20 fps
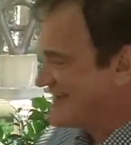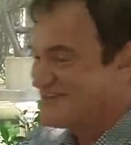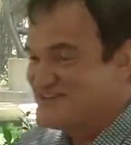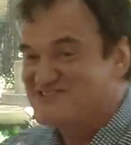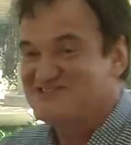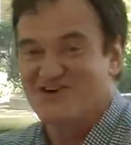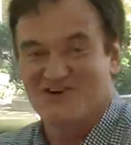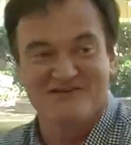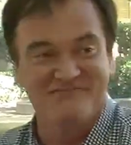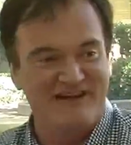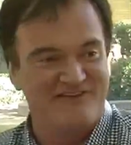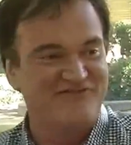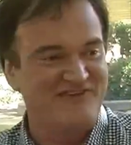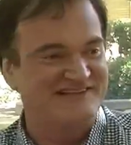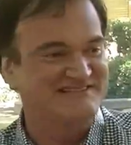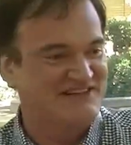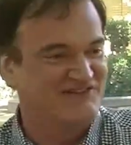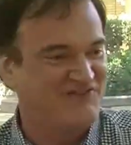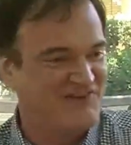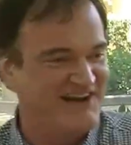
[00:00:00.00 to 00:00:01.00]
could show to my
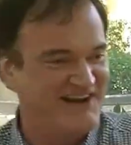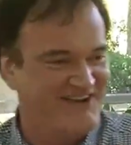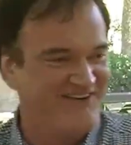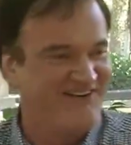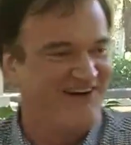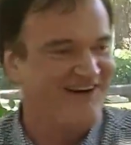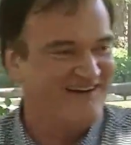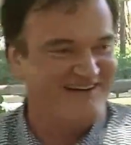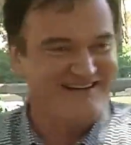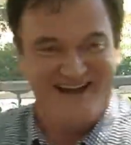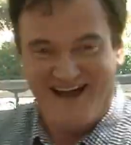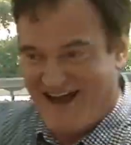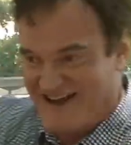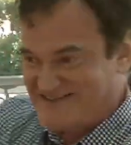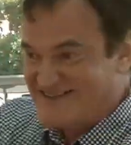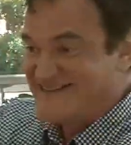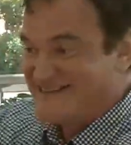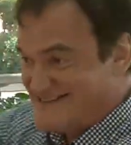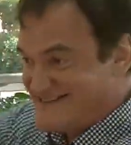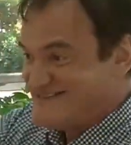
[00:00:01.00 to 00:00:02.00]
friends at Video
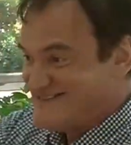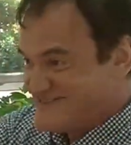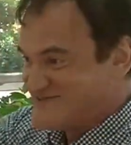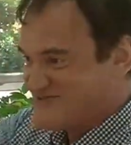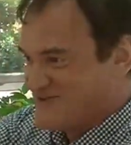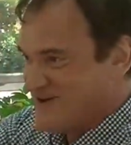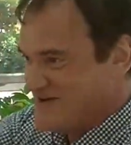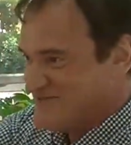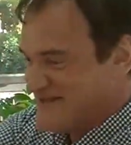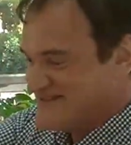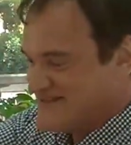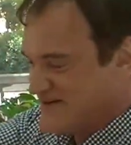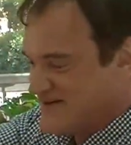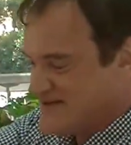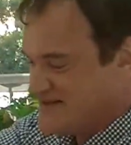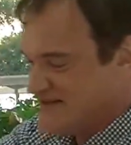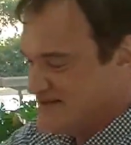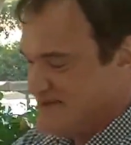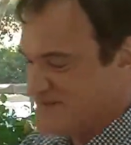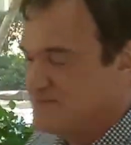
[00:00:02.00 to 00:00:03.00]
Archives, that this is drawn by Terry
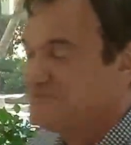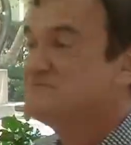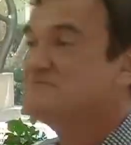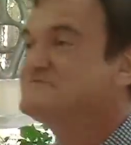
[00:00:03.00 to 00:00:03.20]
Gilliam.